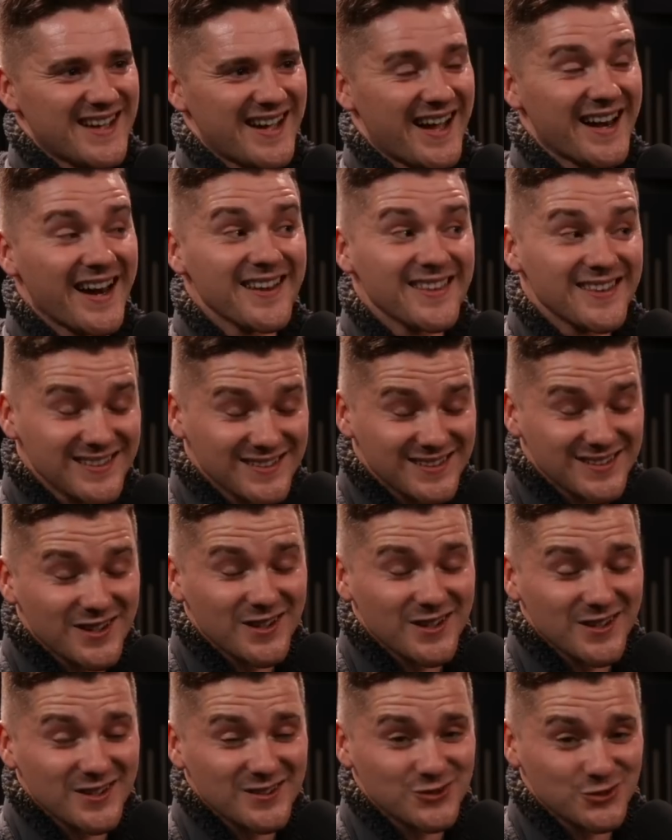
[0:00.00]
And I think
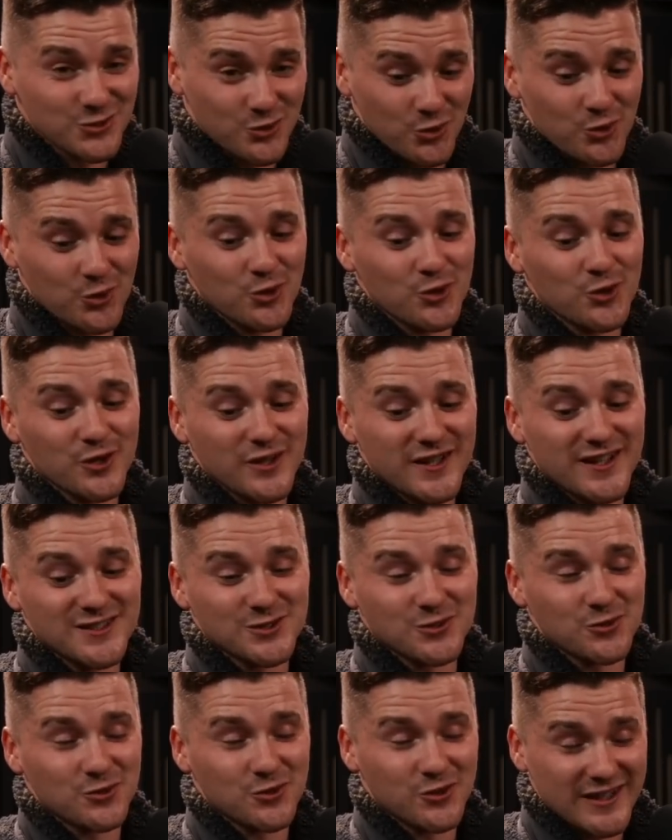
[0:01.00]
Skool
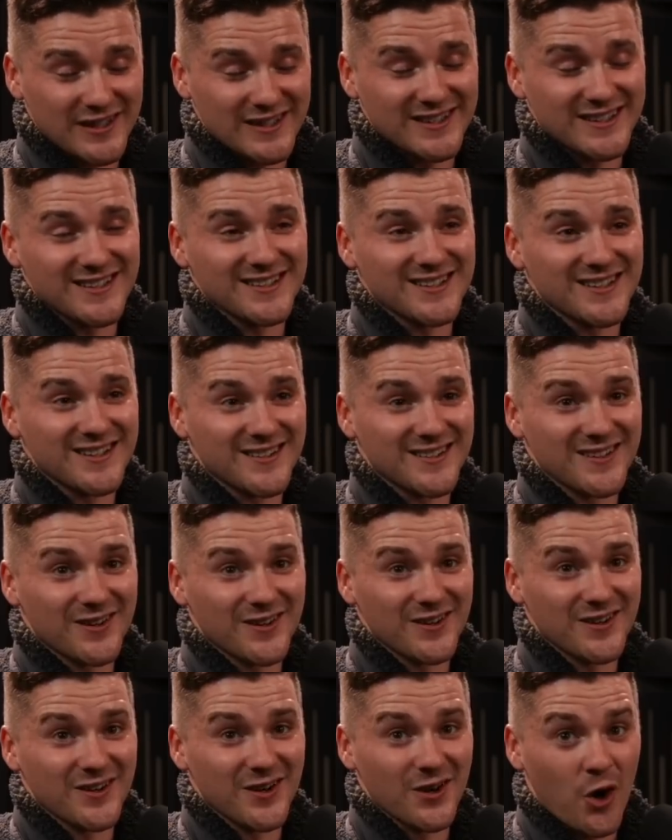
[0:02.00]
is a really
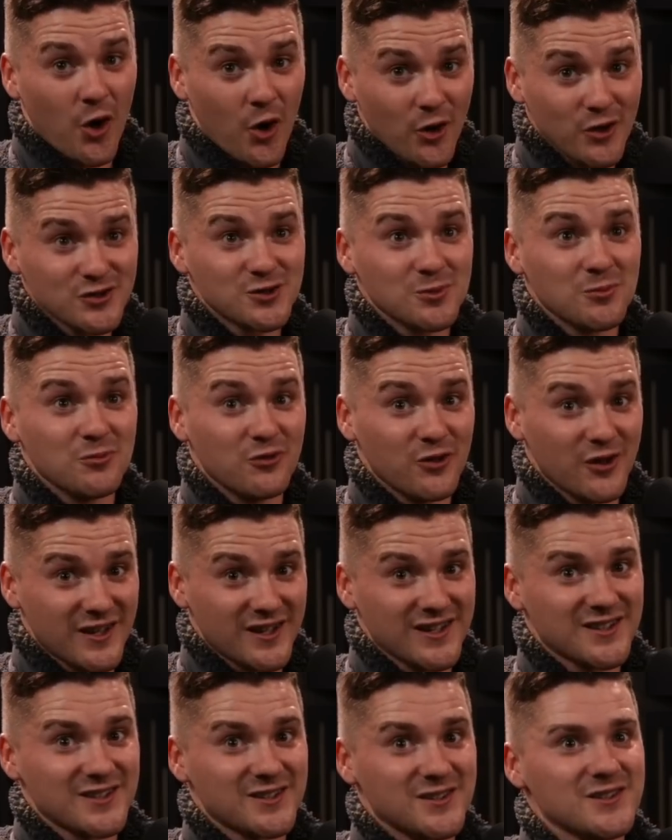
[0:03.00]
awesome
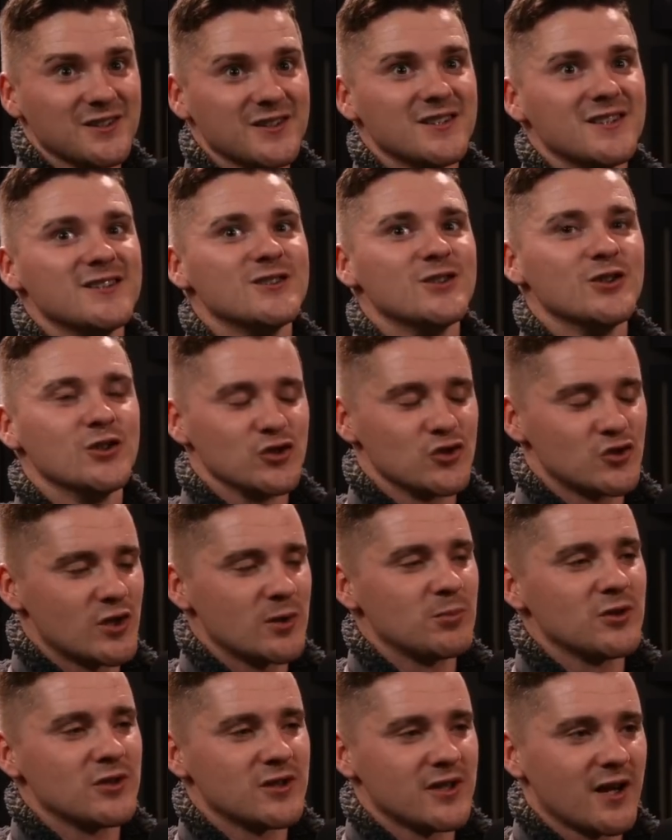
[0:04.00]
vehicle to
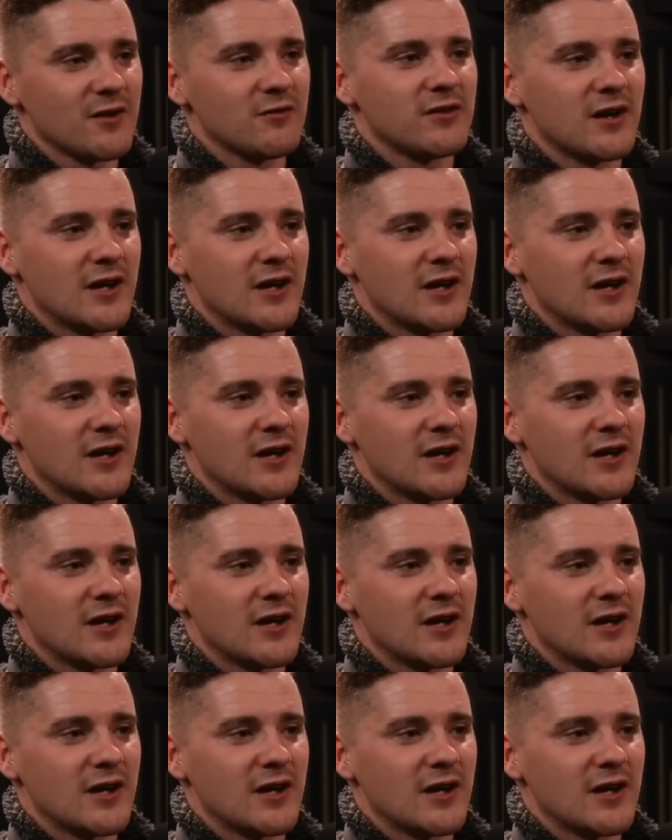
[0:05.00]
distribute that